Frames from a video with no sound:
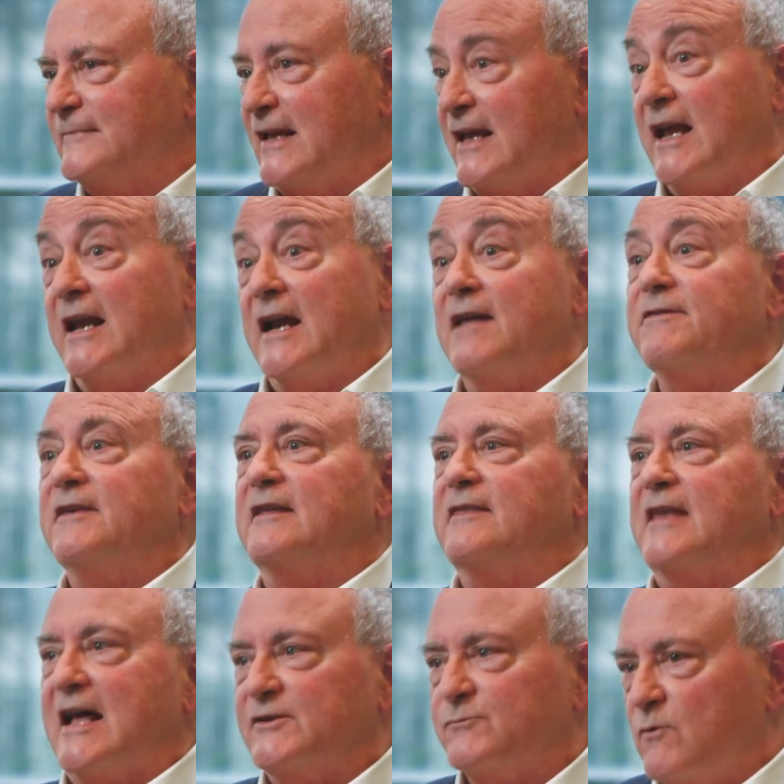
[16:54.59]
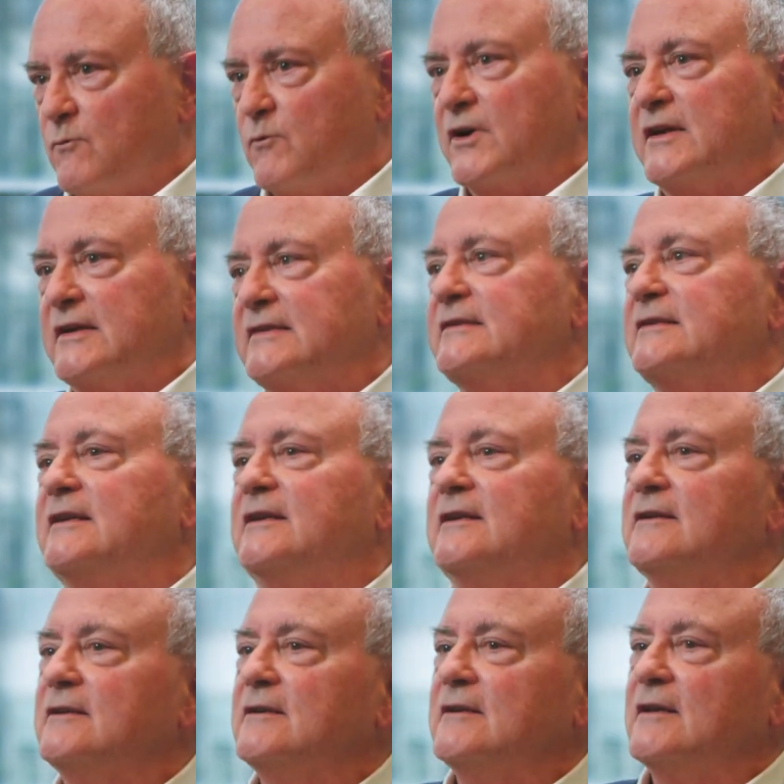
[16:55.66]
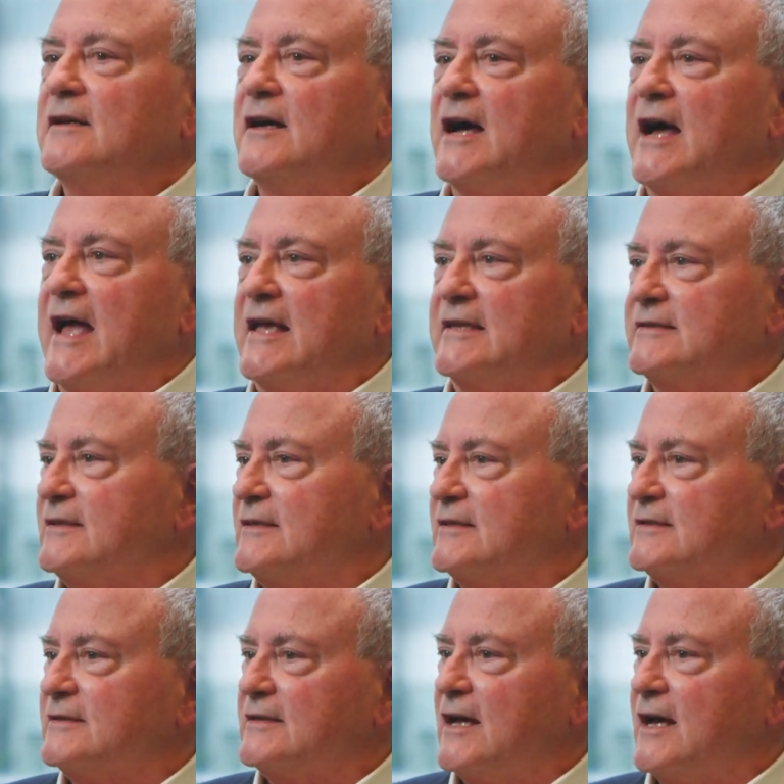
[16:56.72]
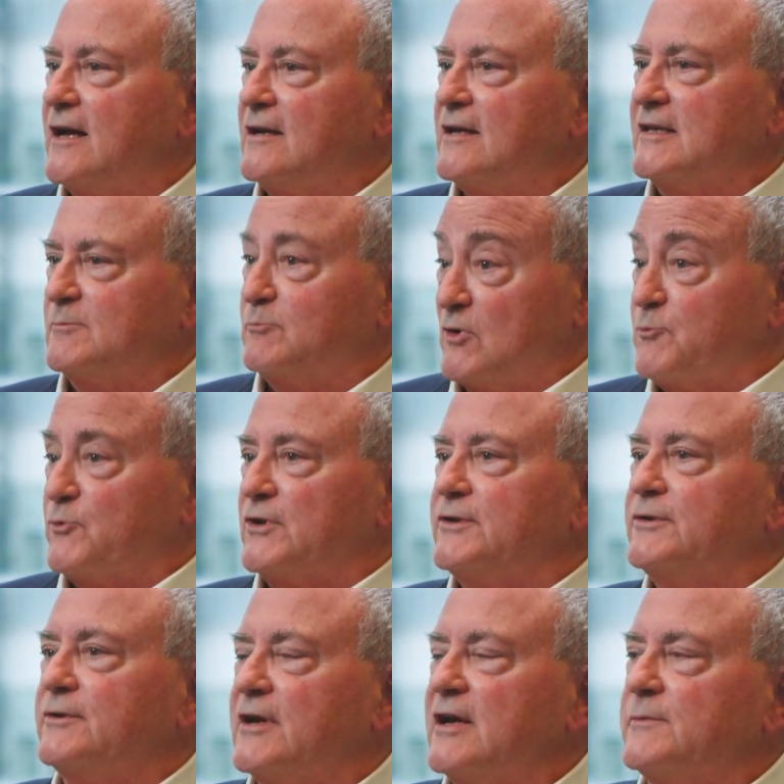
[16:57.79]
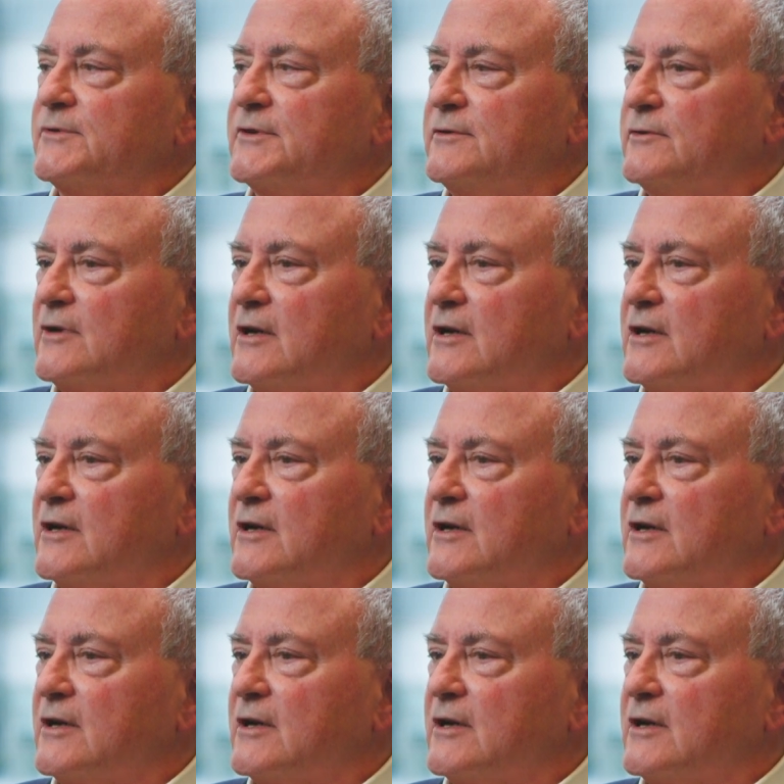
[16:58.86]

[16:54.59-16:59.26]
And I think that's what we're going to see as Blueprint 2 comes to a